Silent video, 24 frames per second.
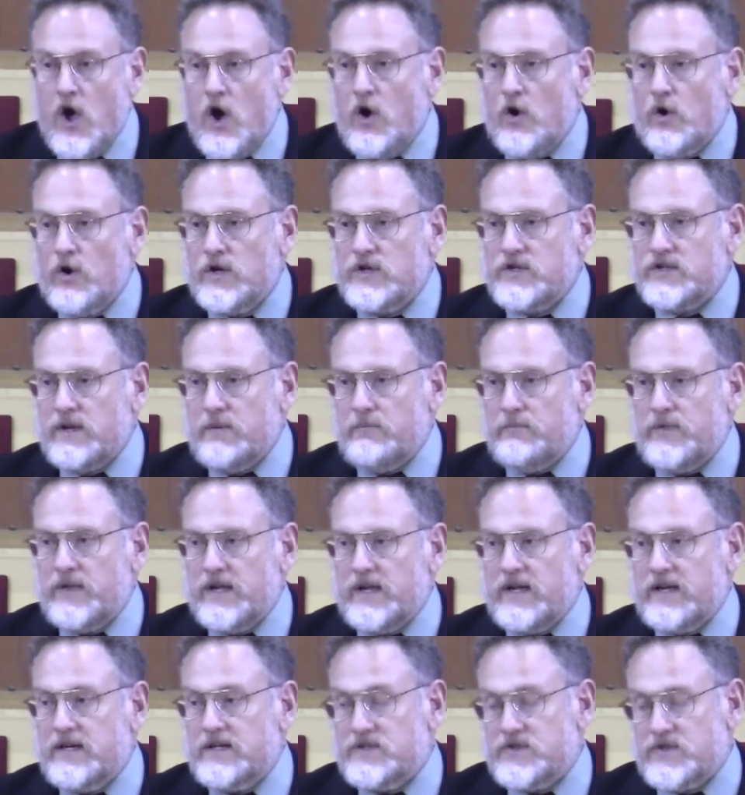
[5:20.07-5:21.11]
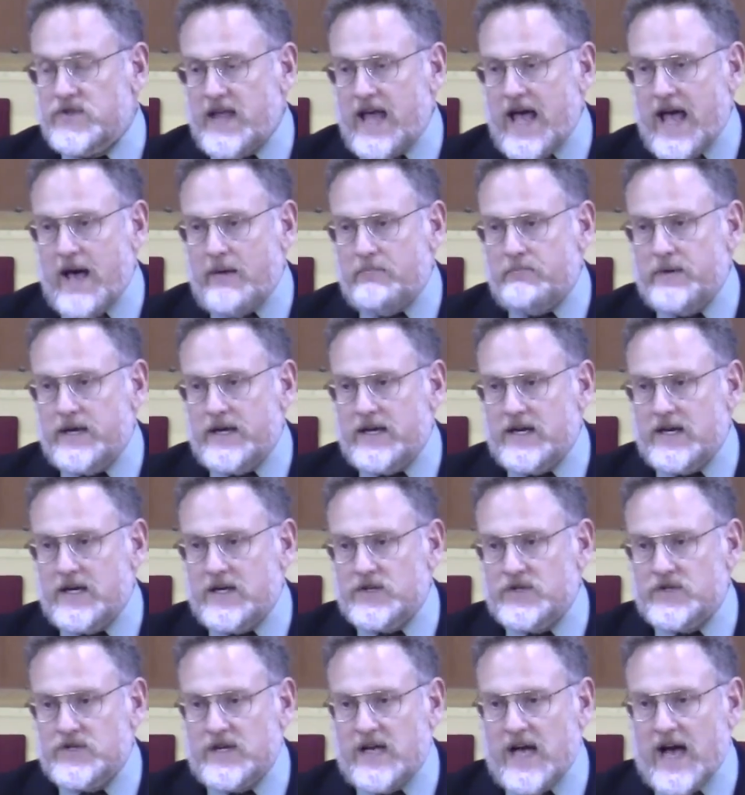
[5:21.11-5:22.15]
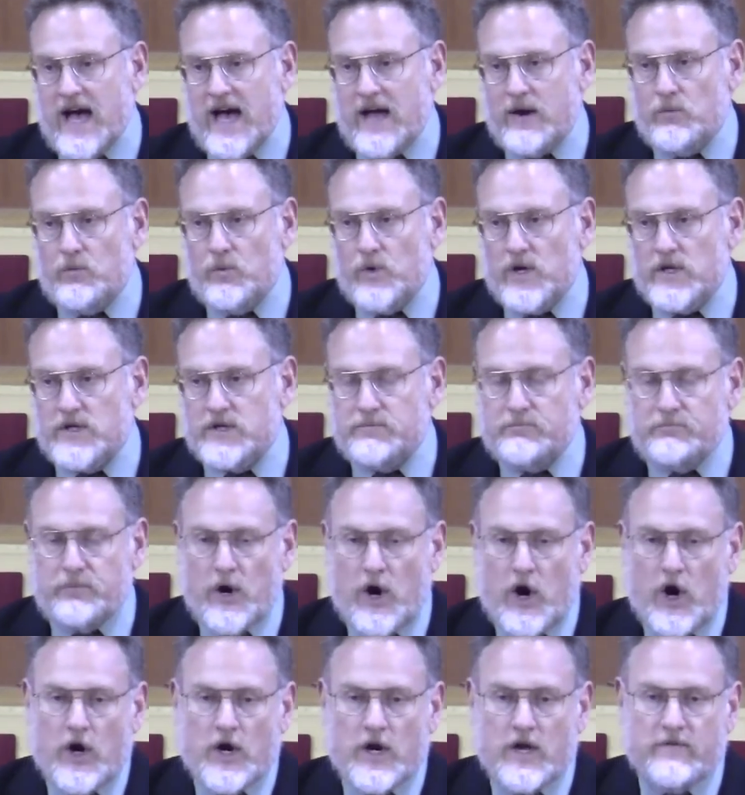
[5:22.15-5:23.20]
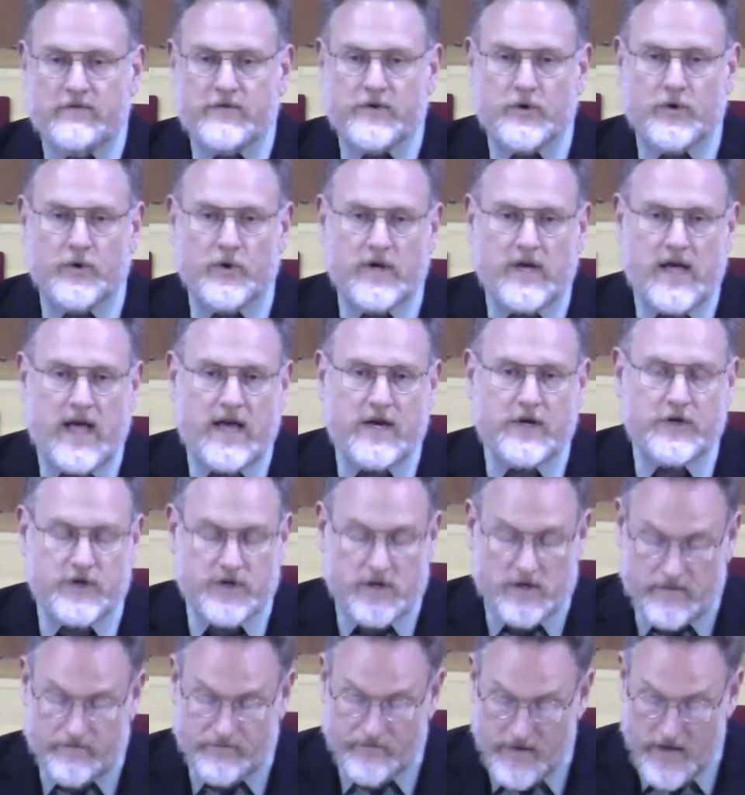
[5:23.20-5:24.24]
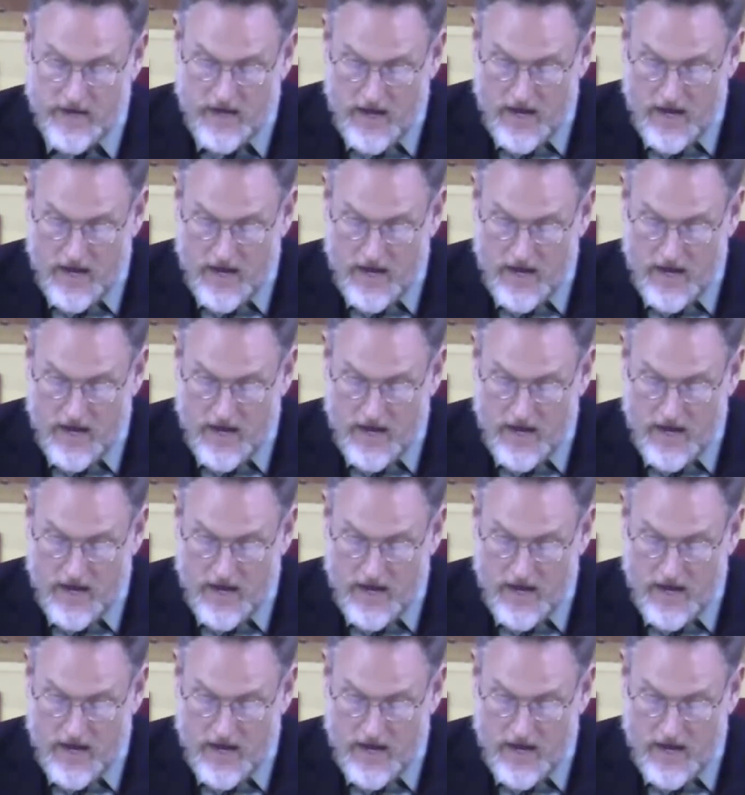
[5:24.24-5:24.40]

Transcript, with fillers: or something as that because God was part of creation.